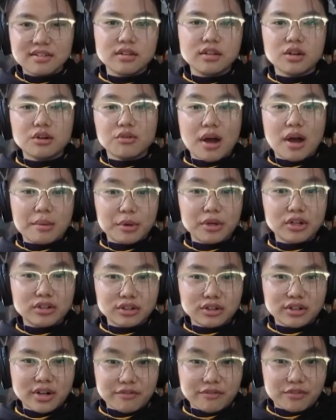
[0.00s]
I'm gonna
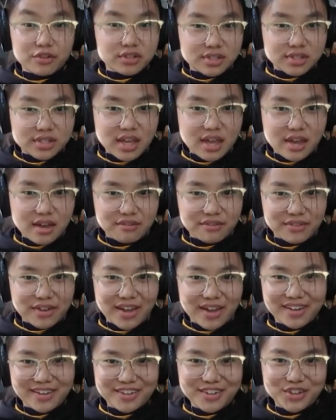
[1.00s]
learn it for the sake of
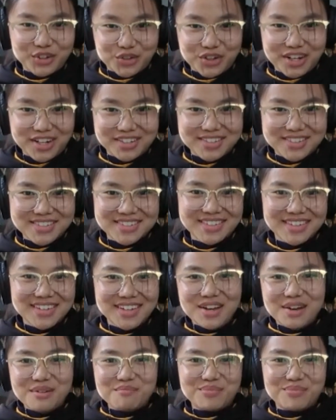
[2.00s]
getting good grades,
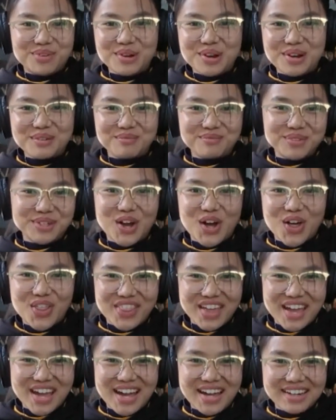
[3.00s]
but
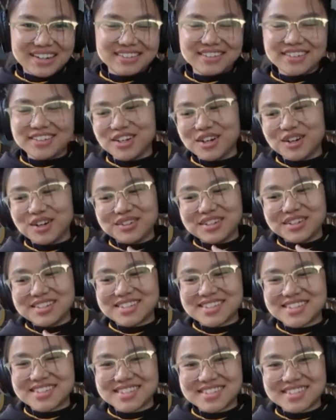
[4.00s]
beyond that
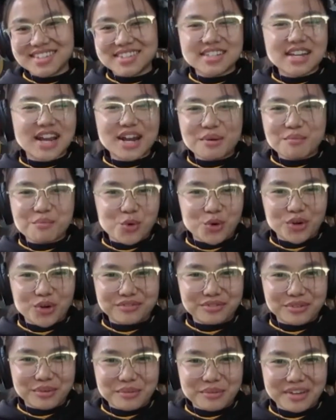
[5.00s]
it's not
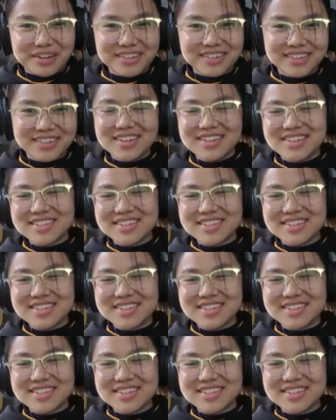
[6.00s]
important for me.